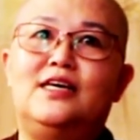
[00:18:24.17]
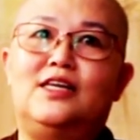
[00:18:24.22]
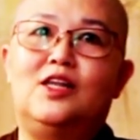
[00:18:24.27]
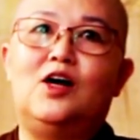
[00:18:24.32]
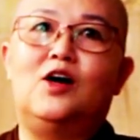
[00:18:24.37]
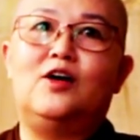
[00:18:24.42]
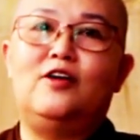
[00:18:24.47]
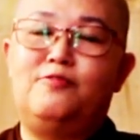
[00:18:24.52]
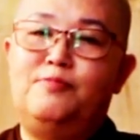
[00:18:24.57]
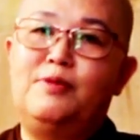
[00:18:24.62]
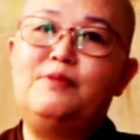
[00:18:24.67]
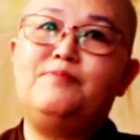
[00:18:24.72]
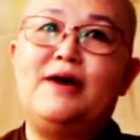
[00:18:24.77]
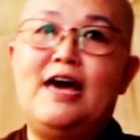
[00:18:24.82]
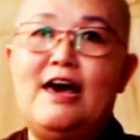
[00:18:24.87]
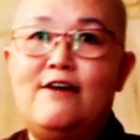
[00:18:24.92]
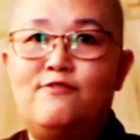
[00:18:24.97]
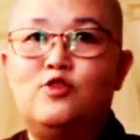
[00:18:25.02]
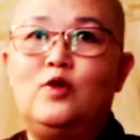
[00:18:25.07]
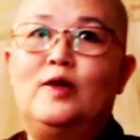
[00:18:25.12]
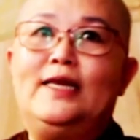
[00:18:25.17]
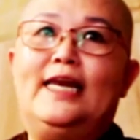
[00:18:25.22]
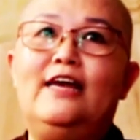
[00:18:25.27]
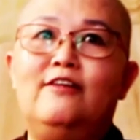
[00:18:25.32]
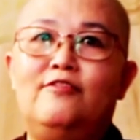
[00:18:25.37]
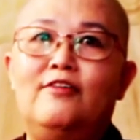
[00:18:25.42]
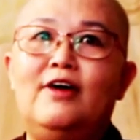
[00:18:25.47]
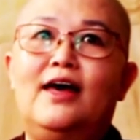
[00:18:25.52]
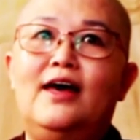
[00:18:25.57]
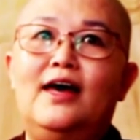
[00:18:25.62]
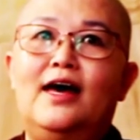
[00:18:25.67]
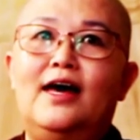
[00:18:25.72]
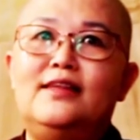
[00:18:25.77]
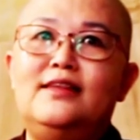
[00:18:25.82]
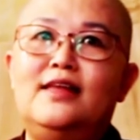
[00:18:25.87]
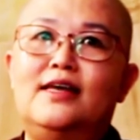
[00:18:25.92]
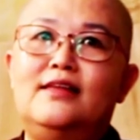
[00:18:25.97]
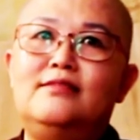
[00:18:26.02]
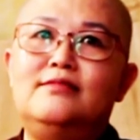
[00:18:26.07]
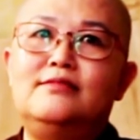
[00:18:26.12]
You know, if people have to leave,
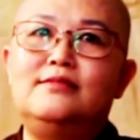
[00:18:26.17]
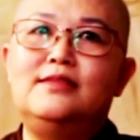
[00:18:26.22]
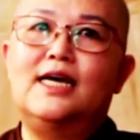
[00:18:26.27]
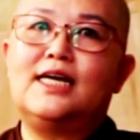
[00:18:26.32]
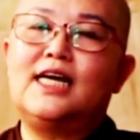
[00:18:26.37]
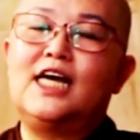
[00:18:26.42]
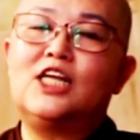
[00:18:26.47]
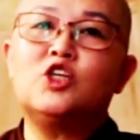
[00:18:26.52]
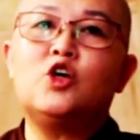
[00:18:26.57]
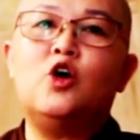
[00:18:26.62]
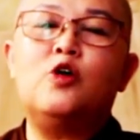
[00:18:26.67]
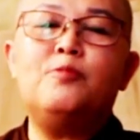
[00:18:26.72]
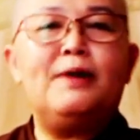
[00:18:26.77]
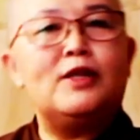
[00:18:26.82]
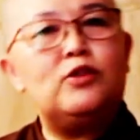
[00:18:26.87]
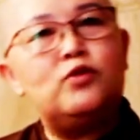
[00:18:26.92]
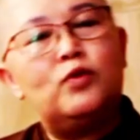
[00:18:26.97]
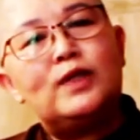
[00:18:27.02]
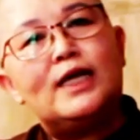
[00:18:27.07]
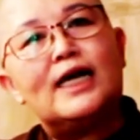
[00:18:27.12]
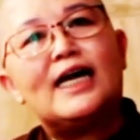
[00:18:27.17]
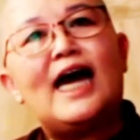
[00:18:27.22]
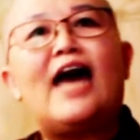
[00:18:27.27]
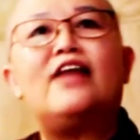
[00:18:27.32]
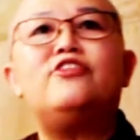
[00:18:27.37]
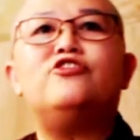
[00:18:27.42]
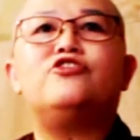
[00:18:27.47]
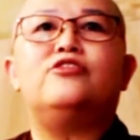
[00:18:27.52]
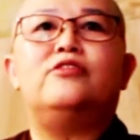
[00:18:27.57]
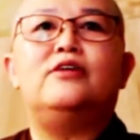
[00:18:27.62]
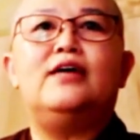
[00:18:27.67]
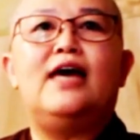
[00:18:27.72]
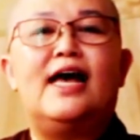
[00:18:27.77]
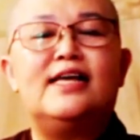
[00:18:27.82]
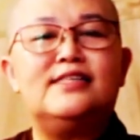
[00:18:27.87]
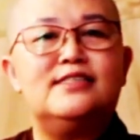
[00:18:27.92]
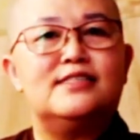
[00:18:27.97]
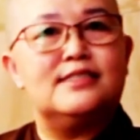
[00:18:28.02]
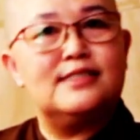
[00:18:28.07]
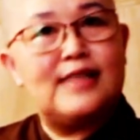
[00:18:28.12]
and then they can go back to the country
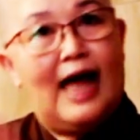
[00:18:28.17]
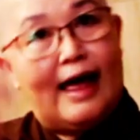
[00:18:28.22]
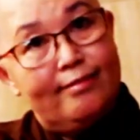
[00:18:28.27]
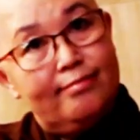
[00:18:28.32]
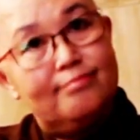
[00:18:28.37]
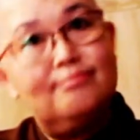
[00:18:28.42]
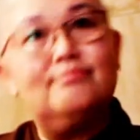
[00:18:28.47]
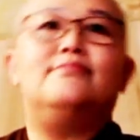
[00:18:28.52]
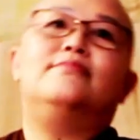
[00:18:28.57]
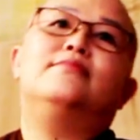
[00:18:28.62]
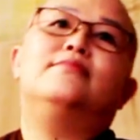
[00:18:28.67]
and start